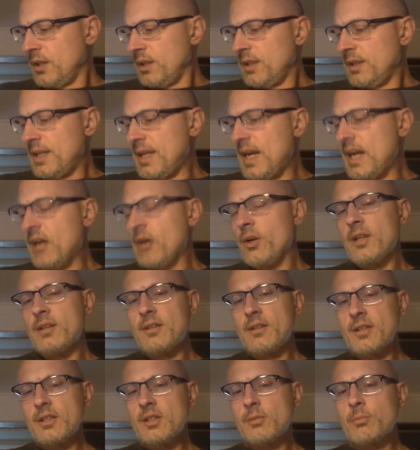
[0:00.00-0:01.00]
Now, at
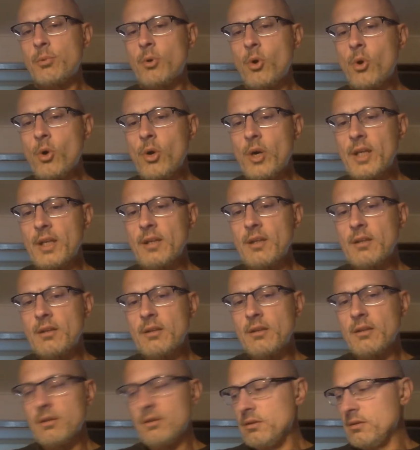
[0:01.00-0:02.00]
this point,
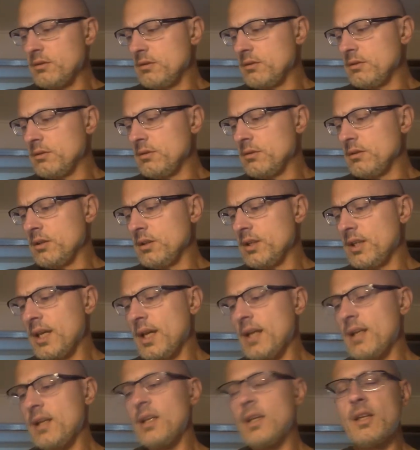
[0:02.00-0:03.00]

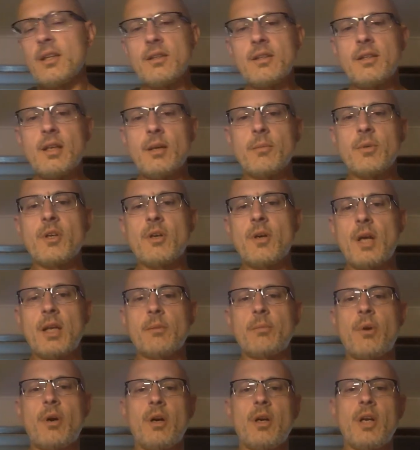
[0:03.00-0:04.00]
Kennedy and the
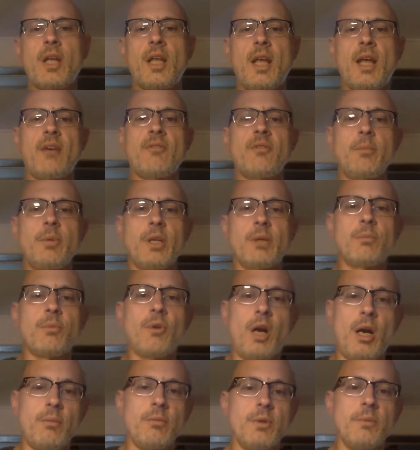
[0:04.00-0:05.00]
Democratic Party have a big
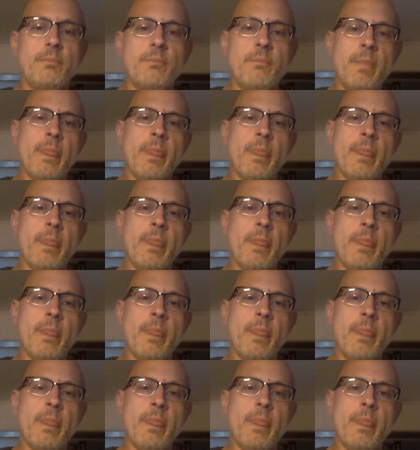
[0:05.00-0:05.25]
problem,